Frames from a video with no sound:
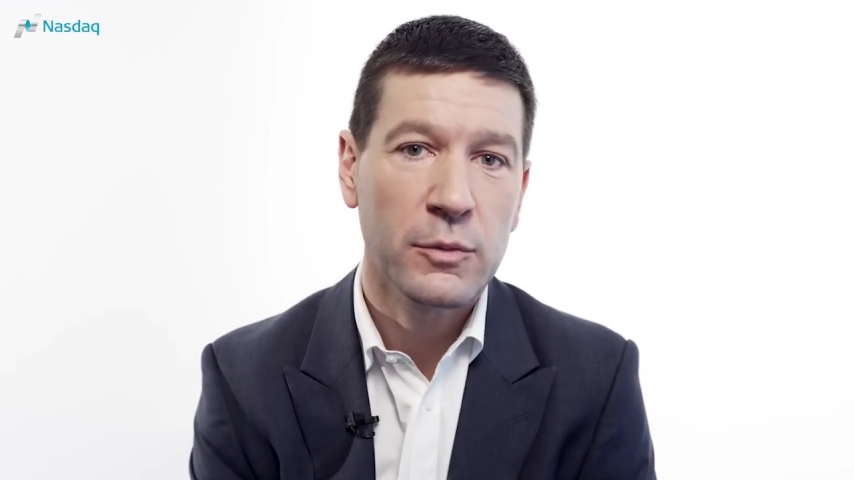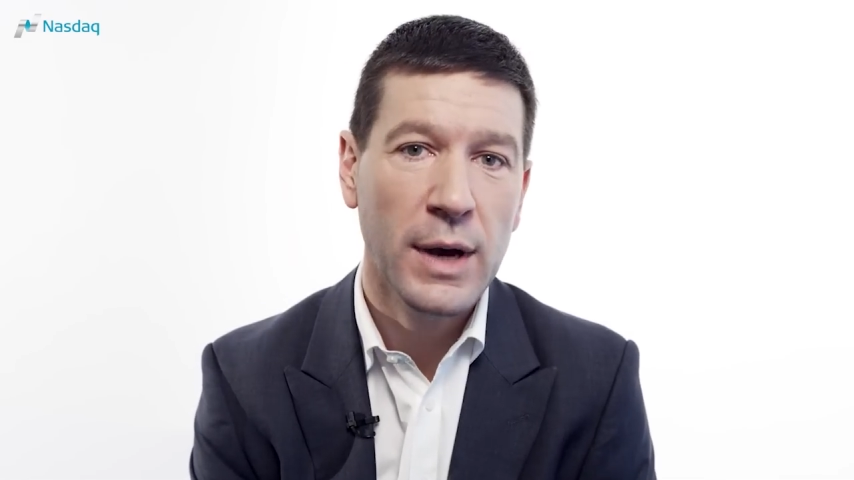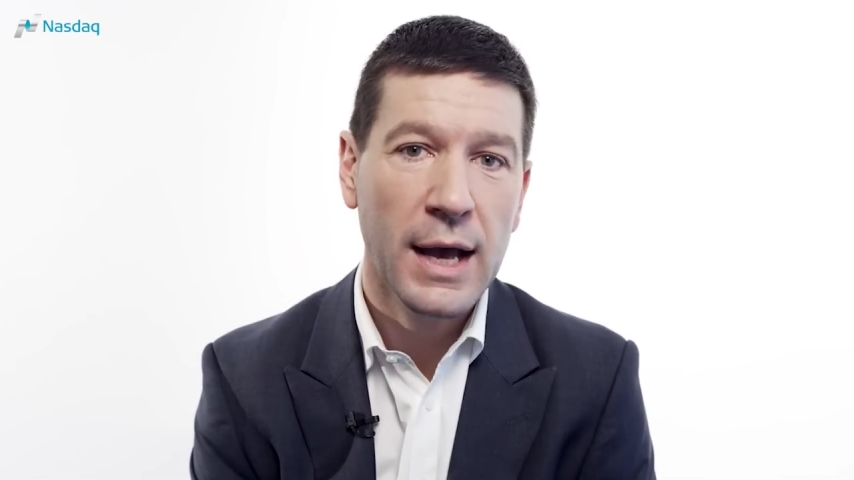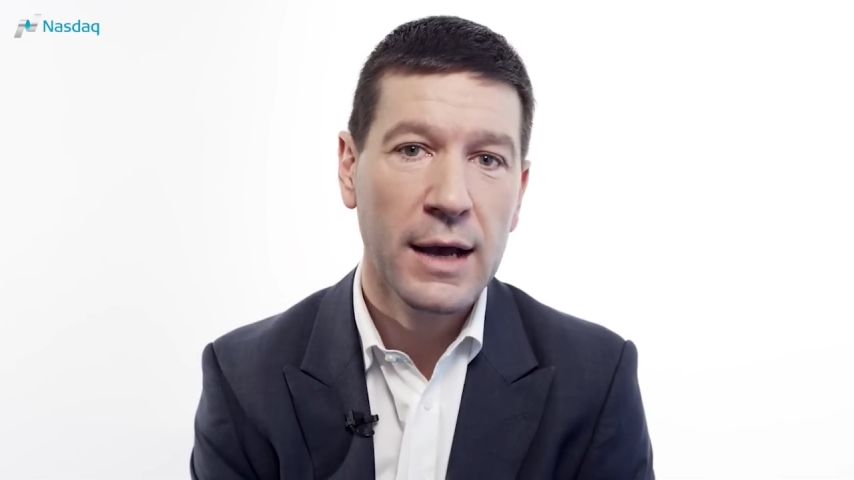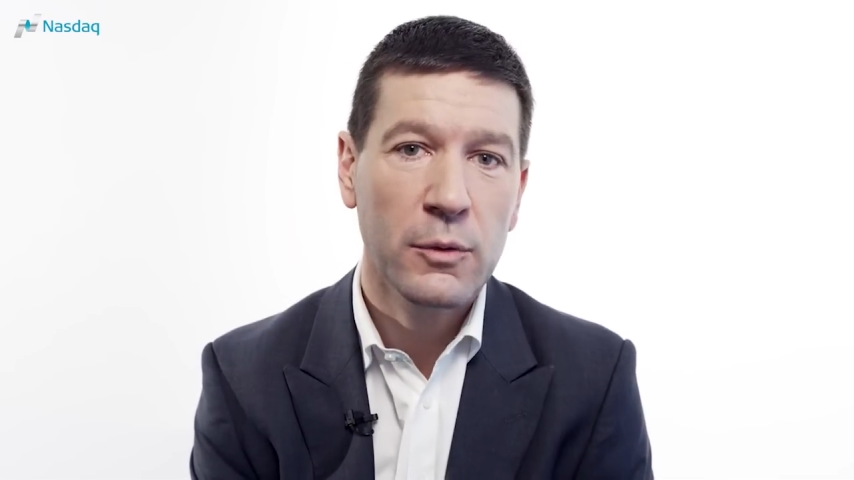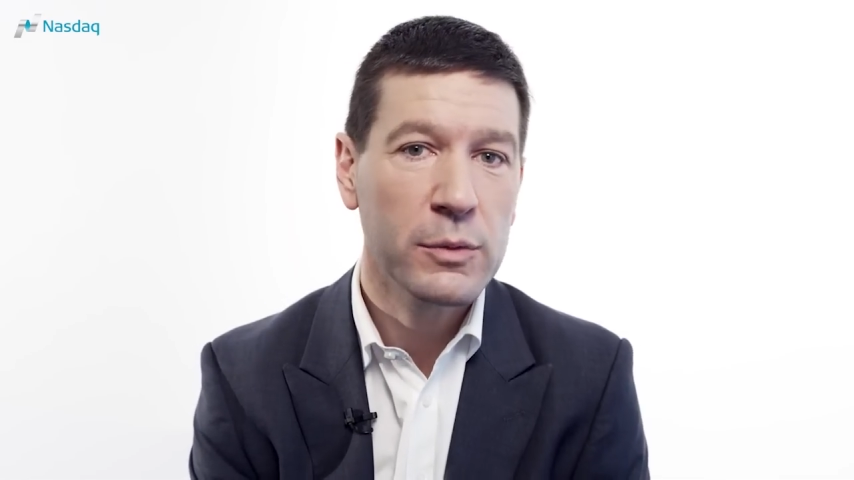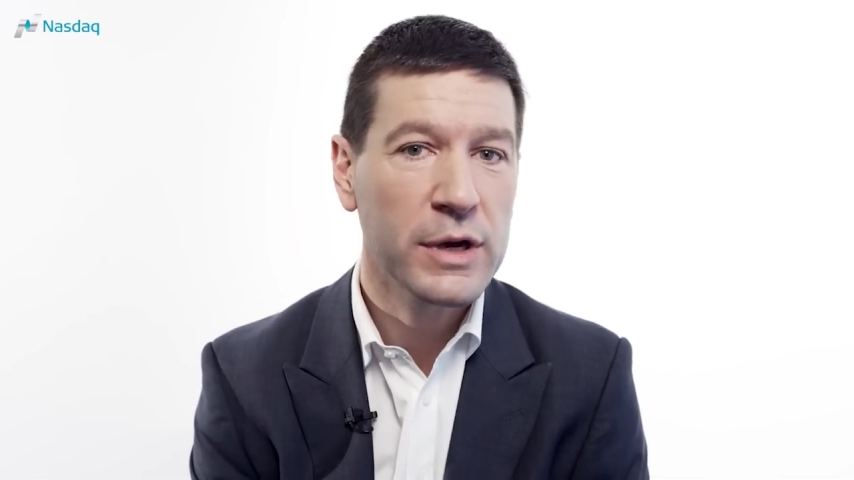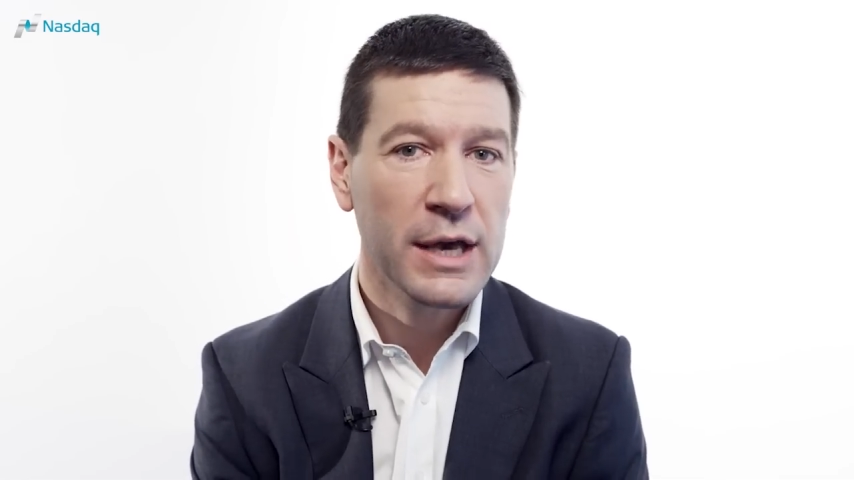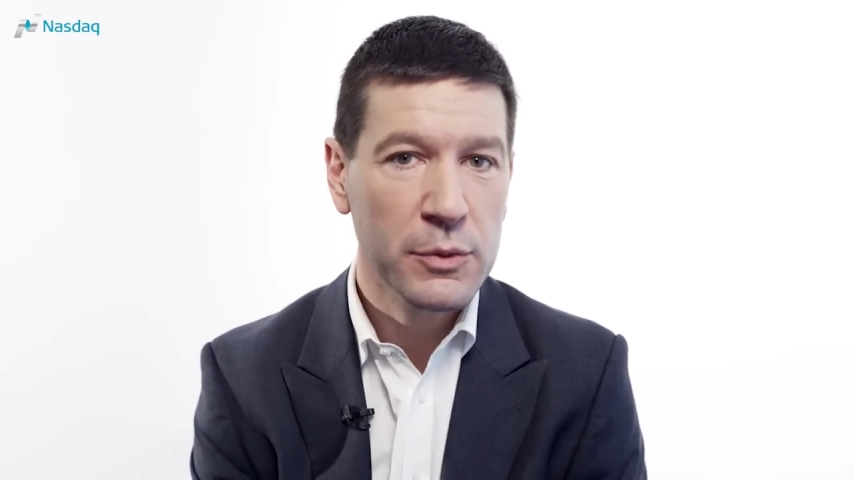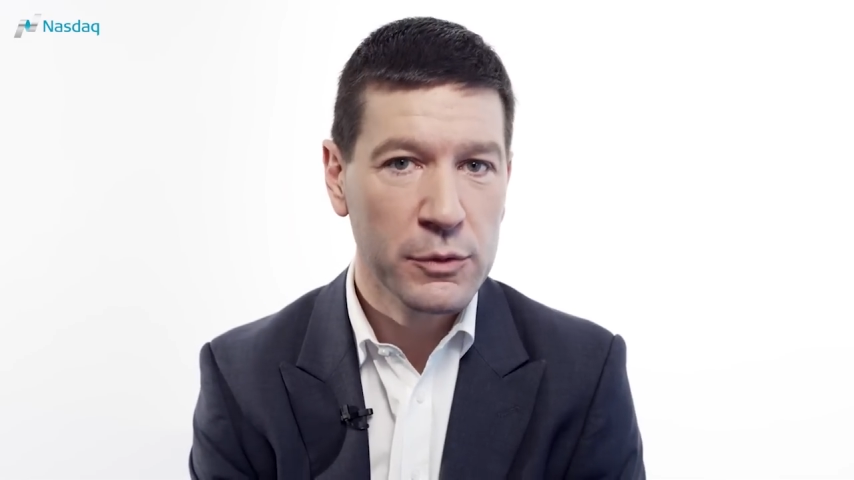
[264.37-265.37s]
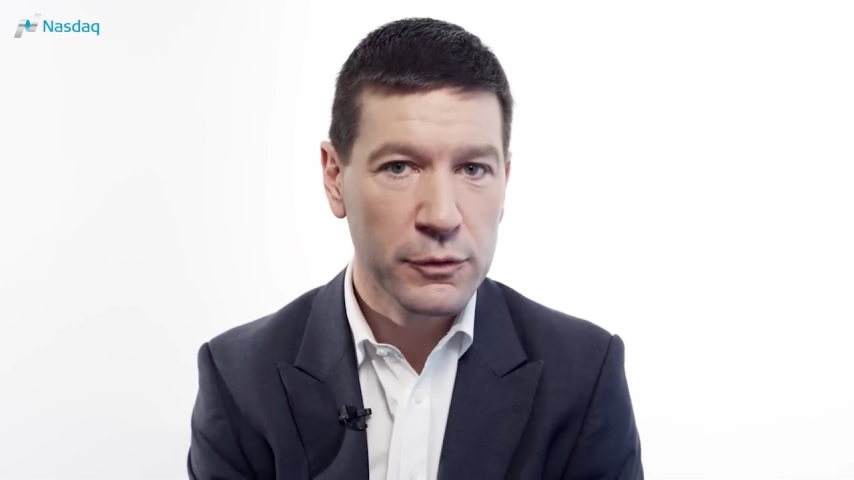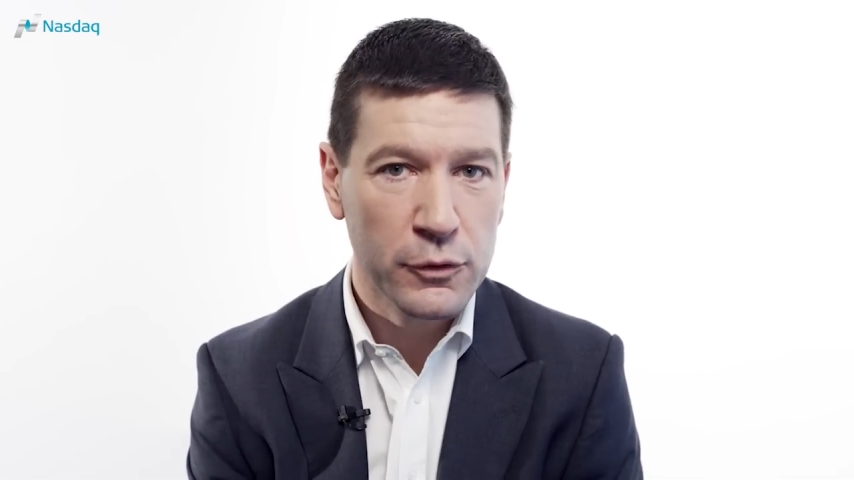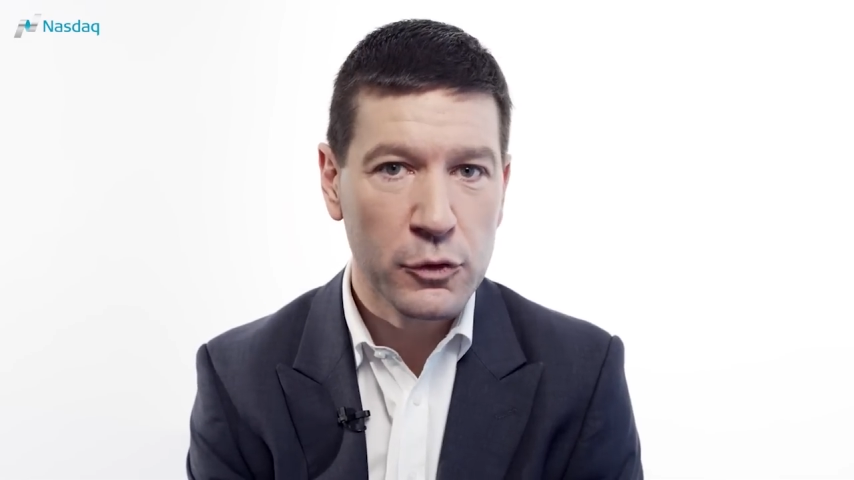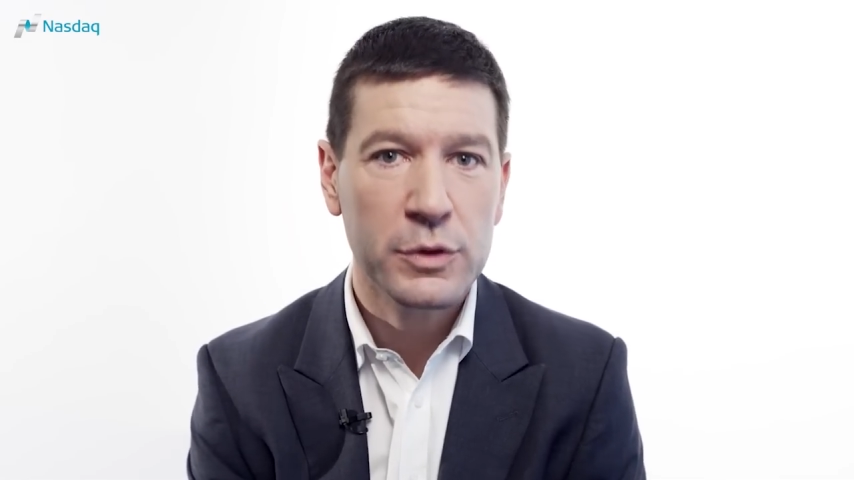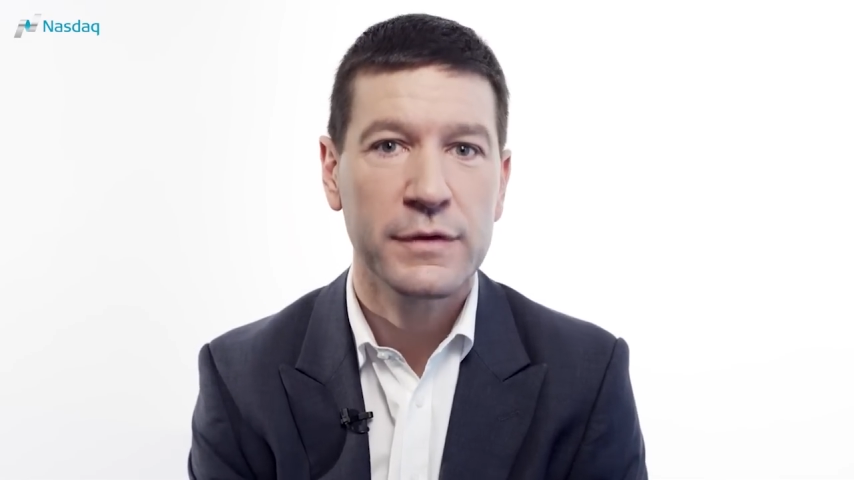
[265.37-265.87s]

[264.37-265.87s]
where we will keep you informed